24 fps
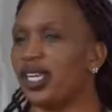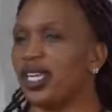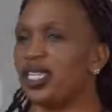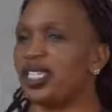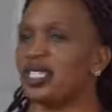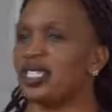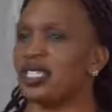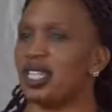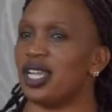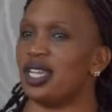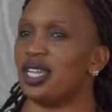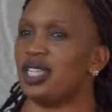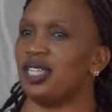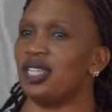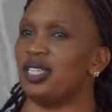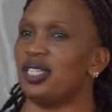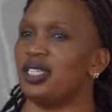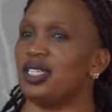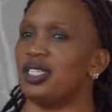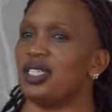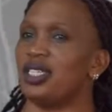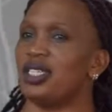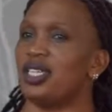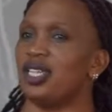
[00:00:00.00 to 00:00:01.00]
we
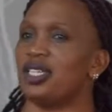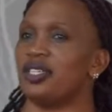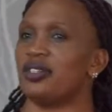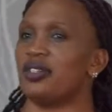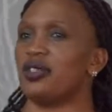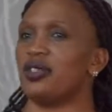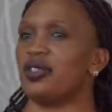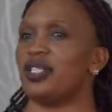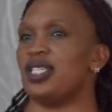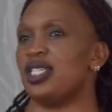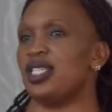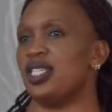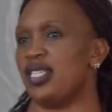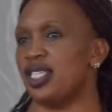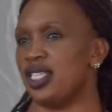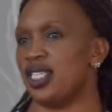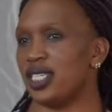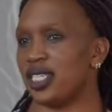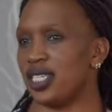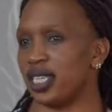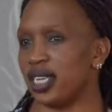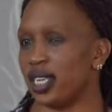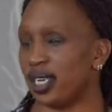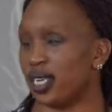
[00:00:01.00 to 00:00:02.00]
understand that it does not
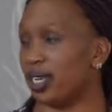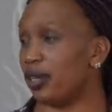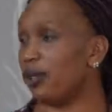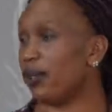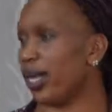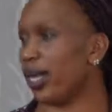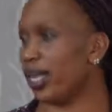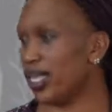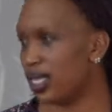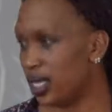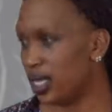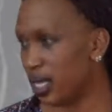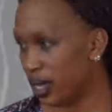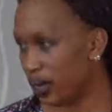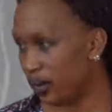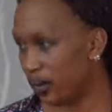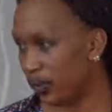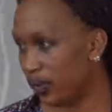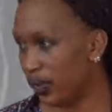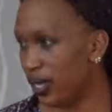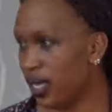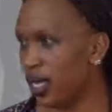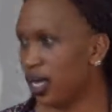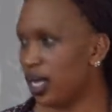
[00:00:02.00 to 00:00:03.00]
disintegrate by
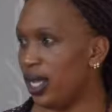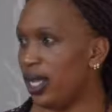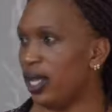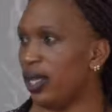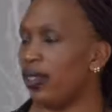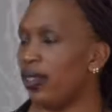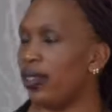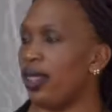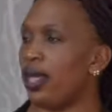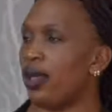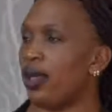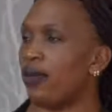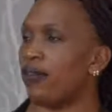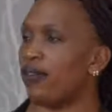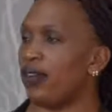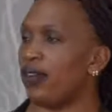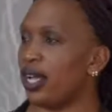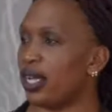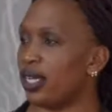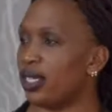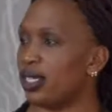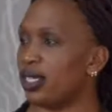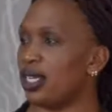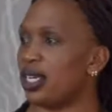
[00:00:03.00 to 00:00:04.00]
itself. There are
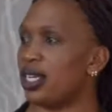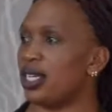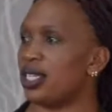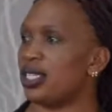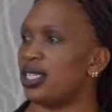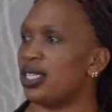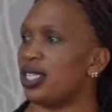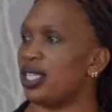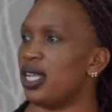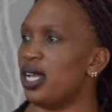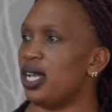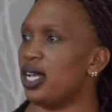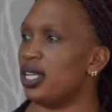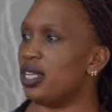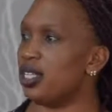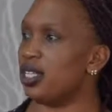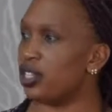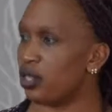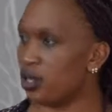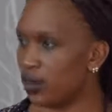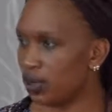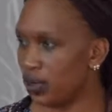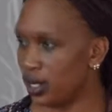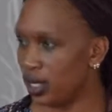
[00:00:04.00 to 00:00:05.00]
factors, there are
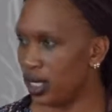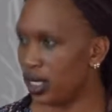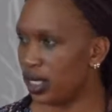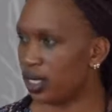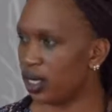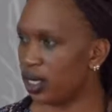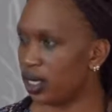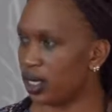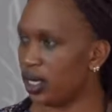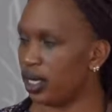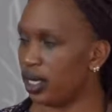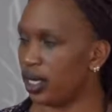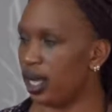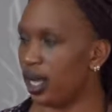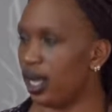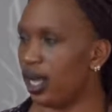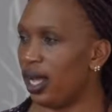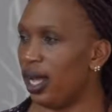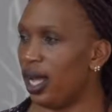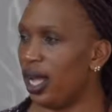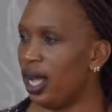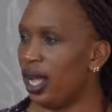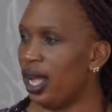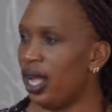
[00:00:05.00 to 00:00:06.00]
issues that
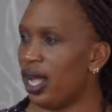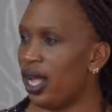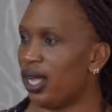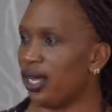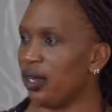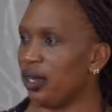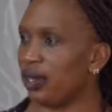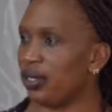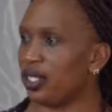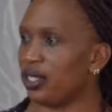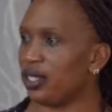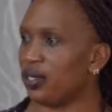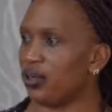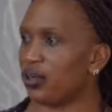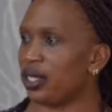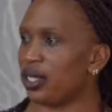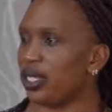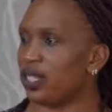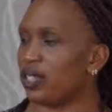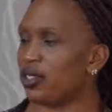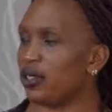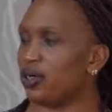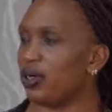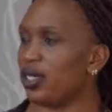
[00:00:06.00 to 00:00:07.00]
trigger. And I
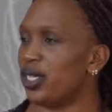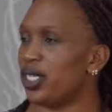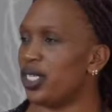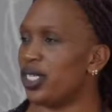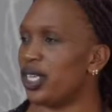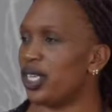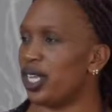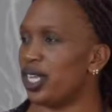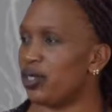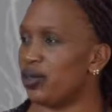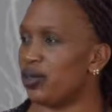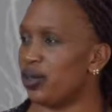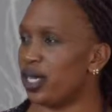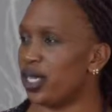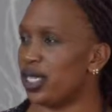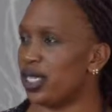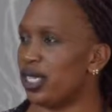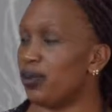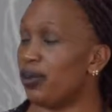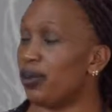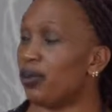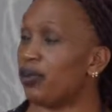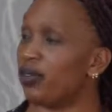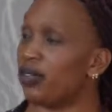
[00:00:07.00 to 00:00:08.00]
just want us to discuss
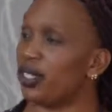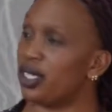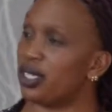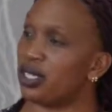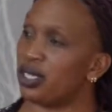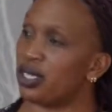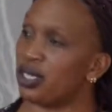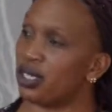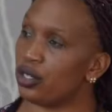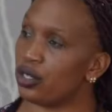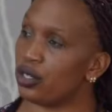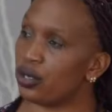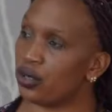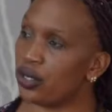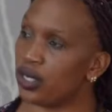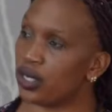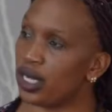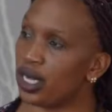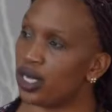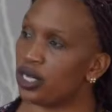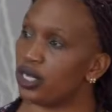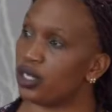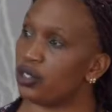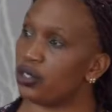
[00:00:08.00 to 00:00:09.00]
what are some of these
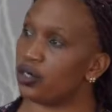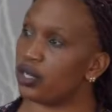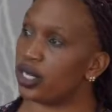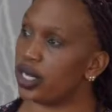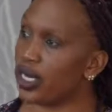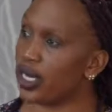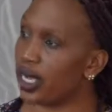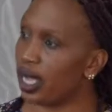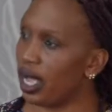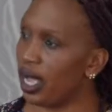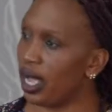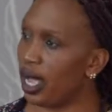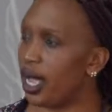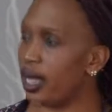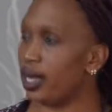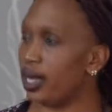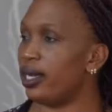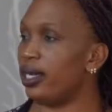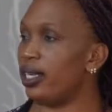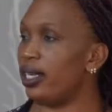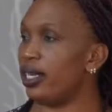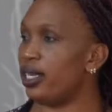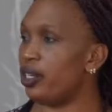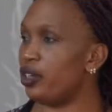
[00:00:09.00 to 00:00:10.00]
issues that trigger
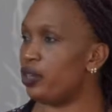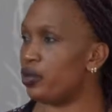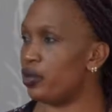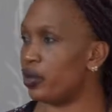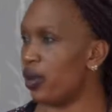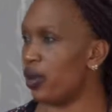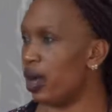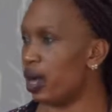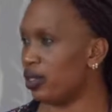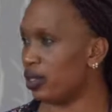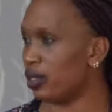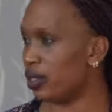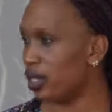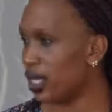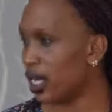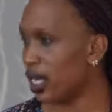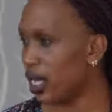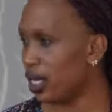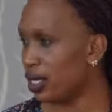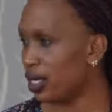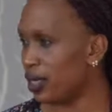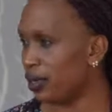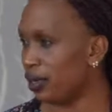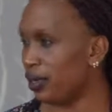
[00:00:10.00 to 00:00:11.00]
and lead to a
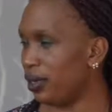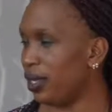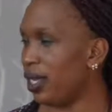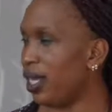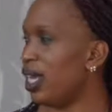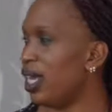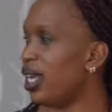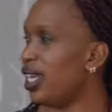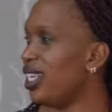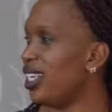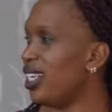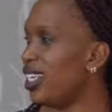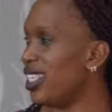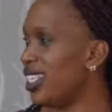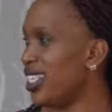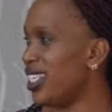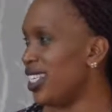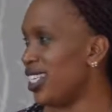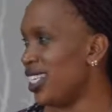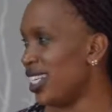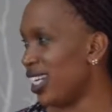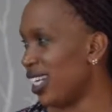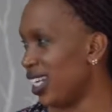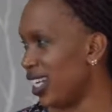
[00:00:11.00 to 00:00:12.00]
society
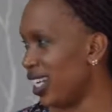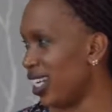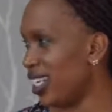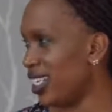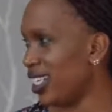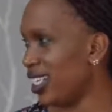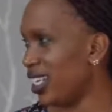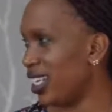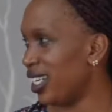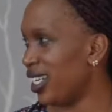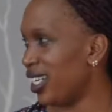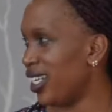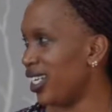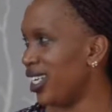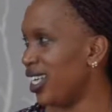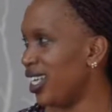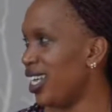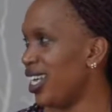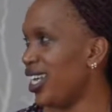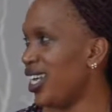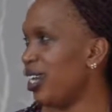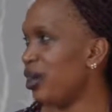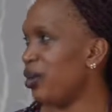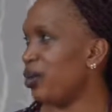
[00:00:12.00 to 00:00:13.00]
disintegrating,
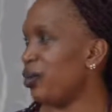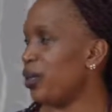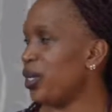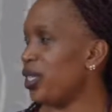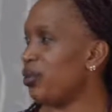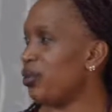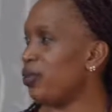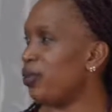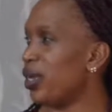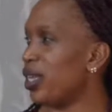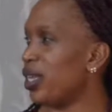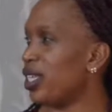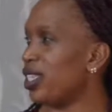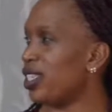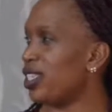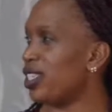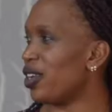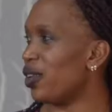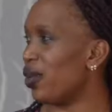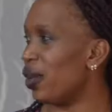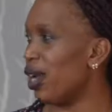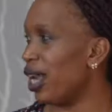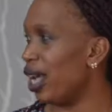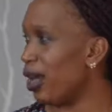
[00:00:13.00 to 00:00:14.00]
which
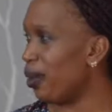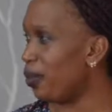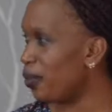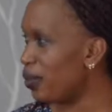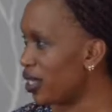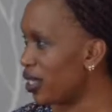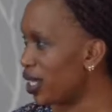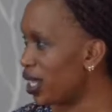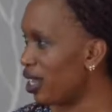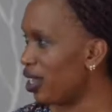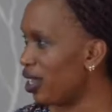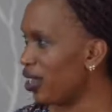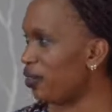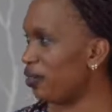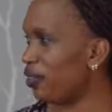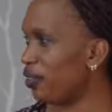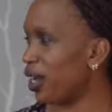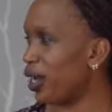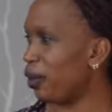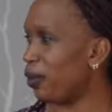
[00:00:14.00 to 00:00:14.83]
brings collapsing,